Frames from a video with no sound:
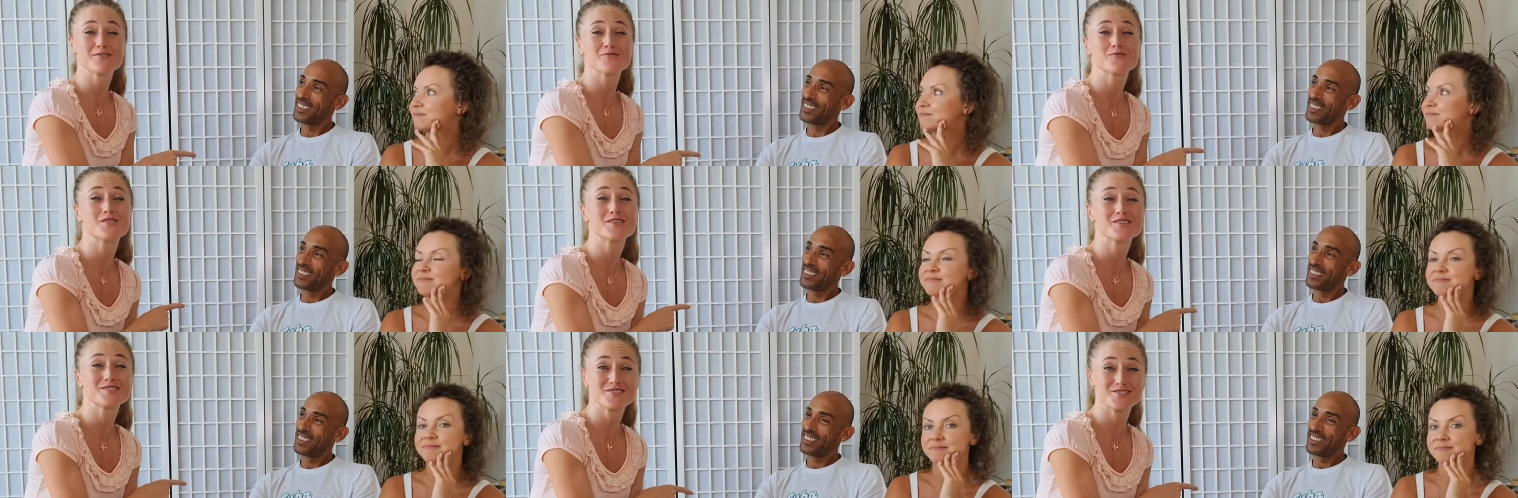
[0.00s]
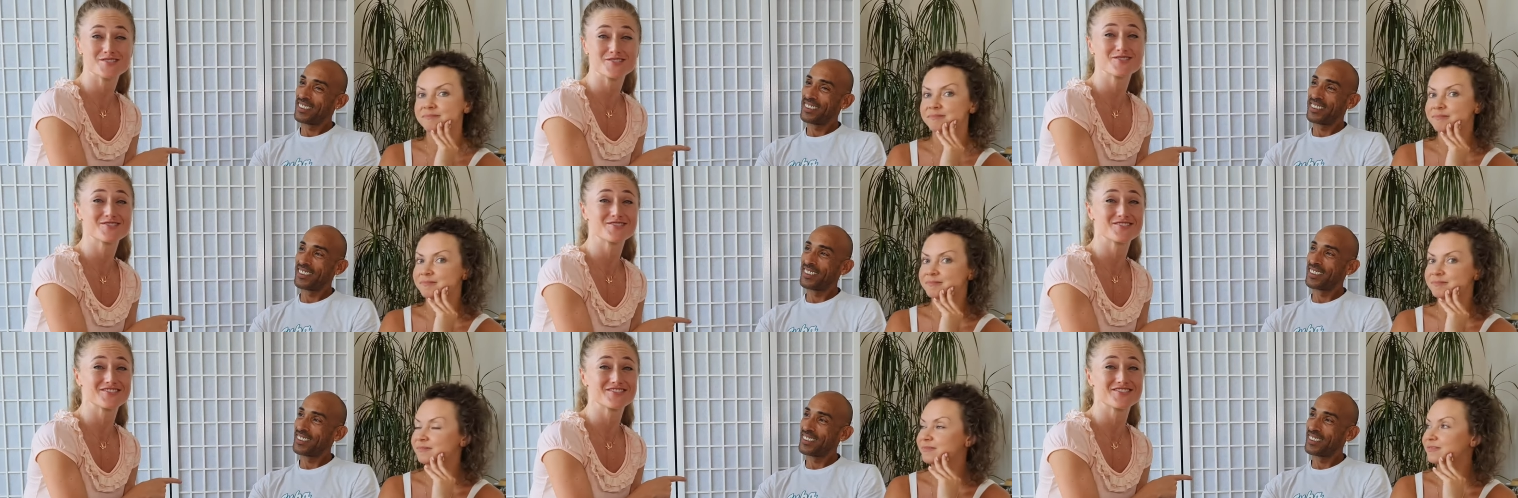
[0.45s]
Speaker 1: wants
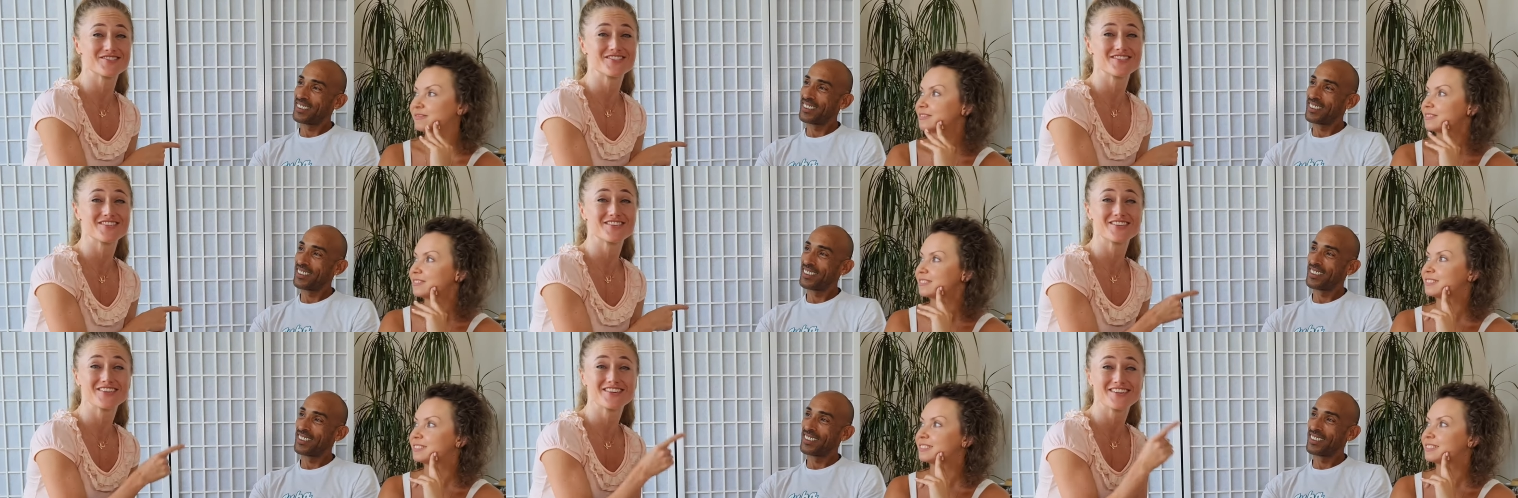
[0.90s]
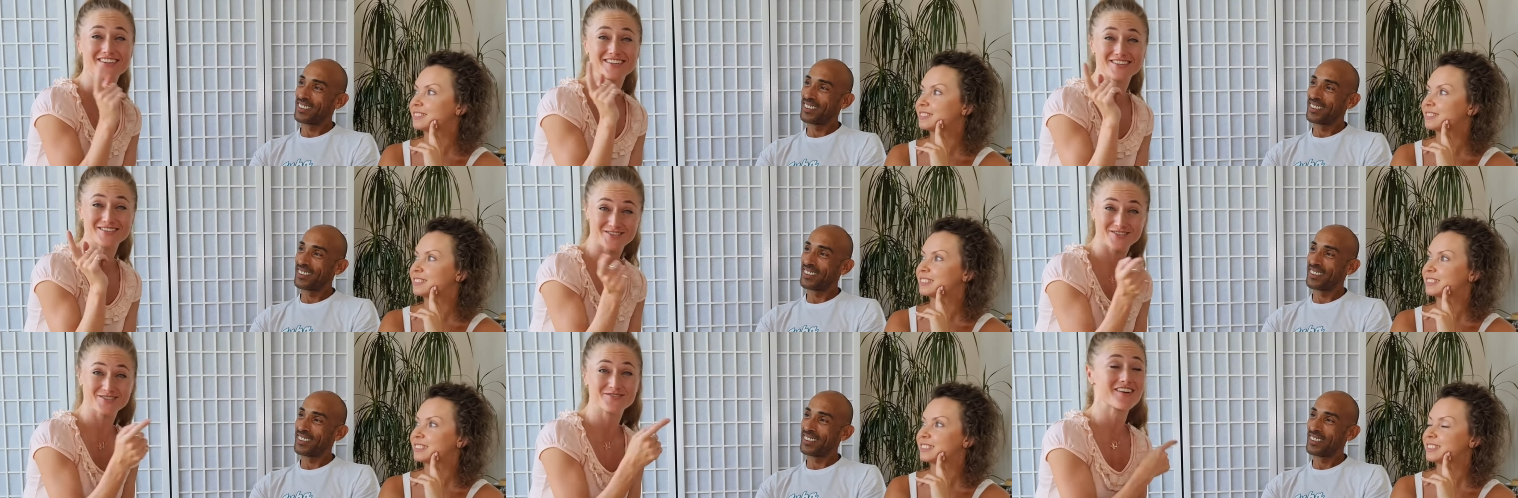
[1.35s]
you
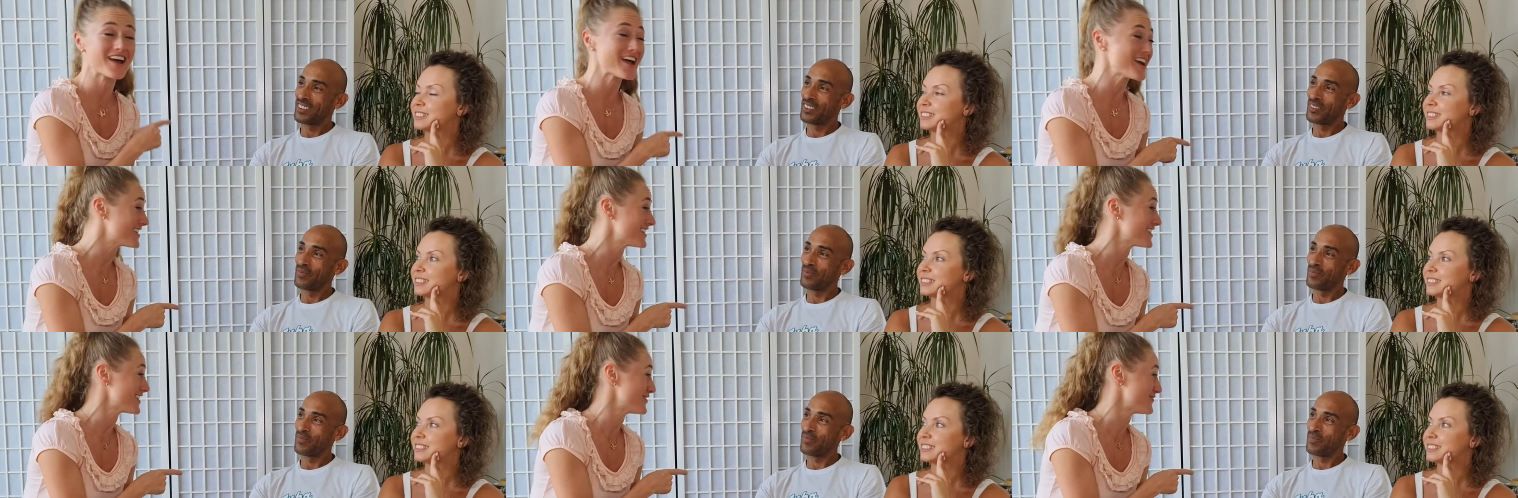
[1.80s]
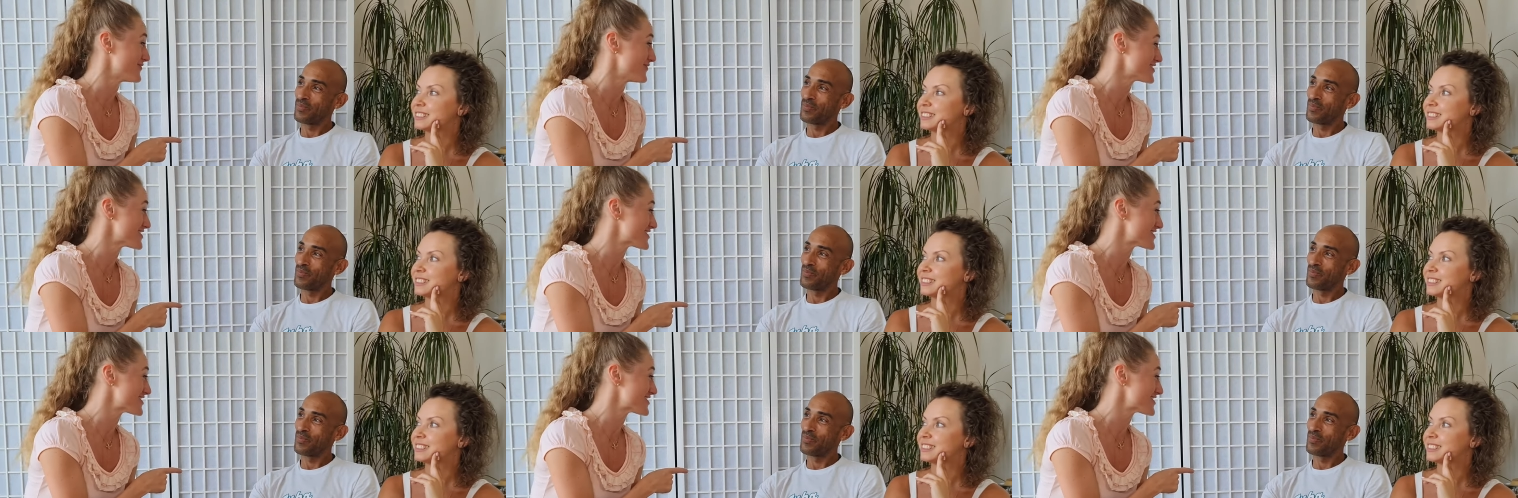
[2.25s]
to write him.